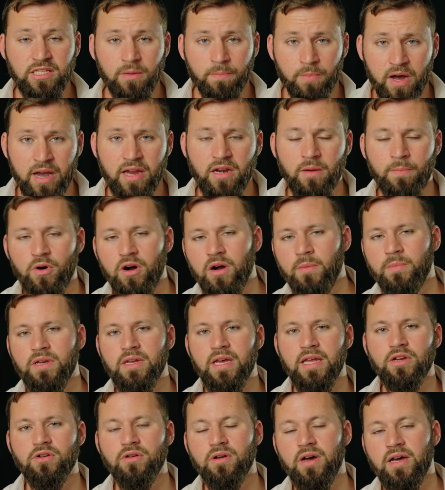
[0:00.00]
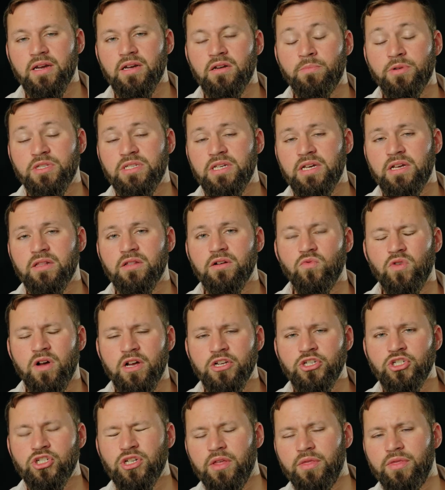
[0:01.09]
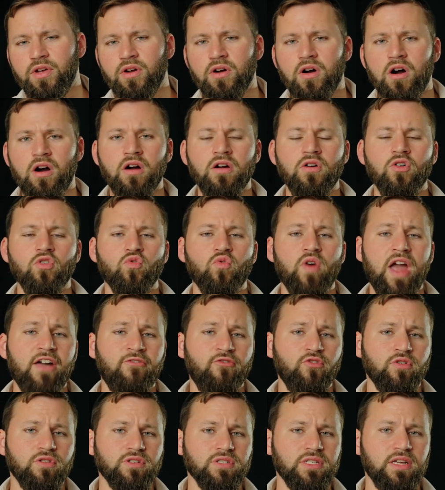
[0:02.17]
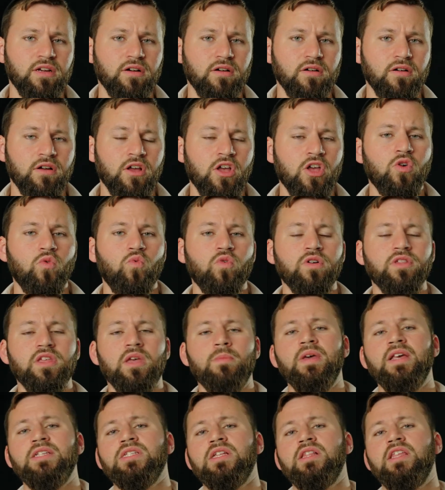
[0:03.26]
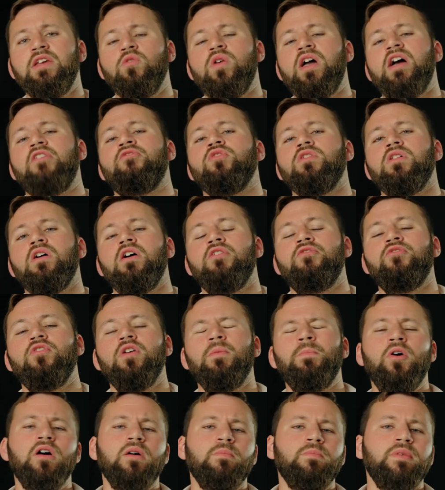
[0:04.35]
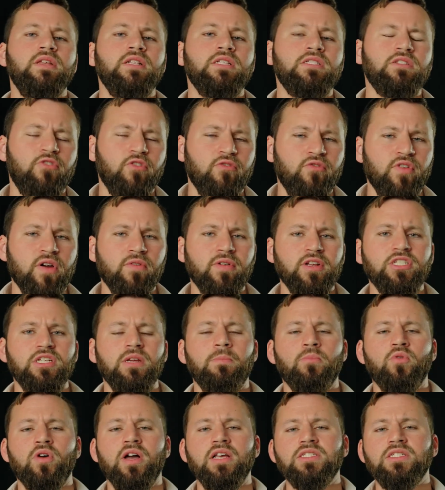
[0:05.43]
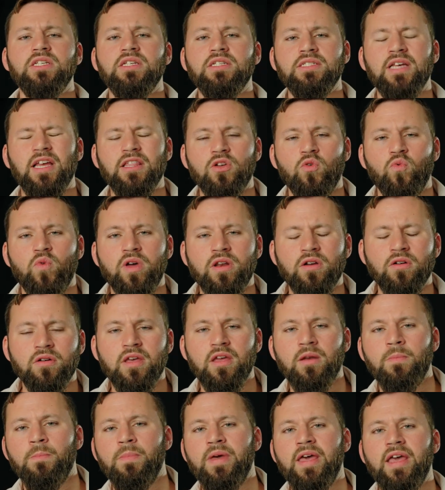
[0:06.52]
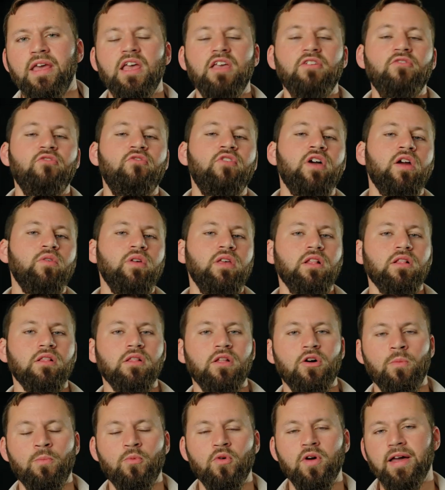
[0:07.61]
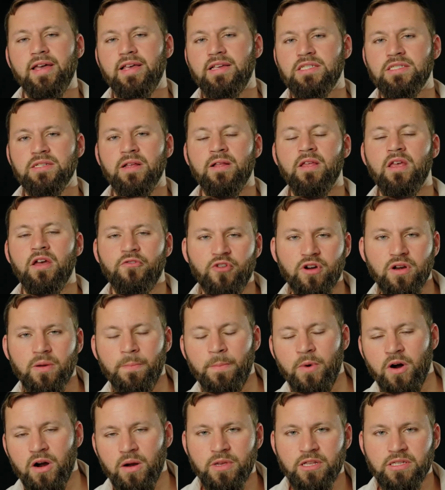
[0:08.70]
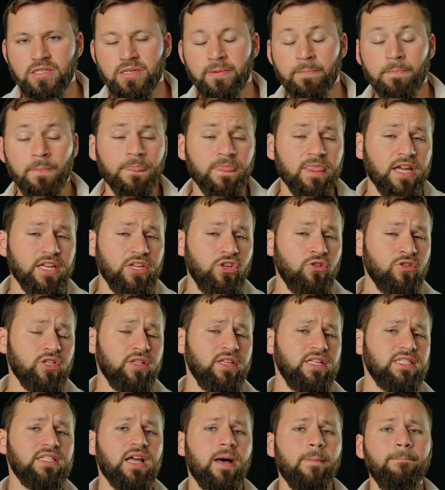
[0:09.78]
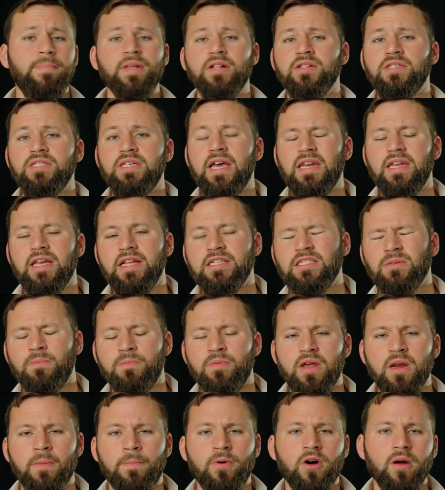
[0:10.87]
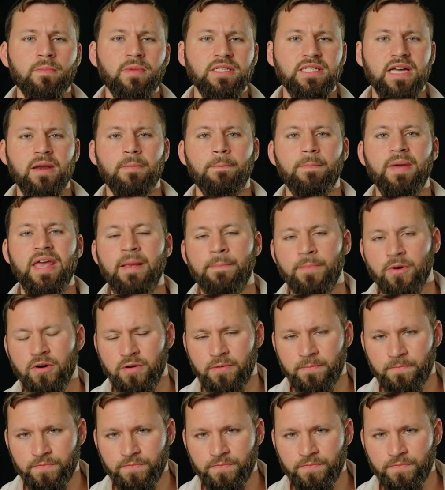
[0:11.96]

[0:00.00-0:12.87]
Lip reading: buy an apartment and you're not in a particular rush, there are raffles here, where they basically raffle off apartments for very cheap prices, and the winner can pay a very low price for an apartment that usually is not built yet. It's an apartment on paper,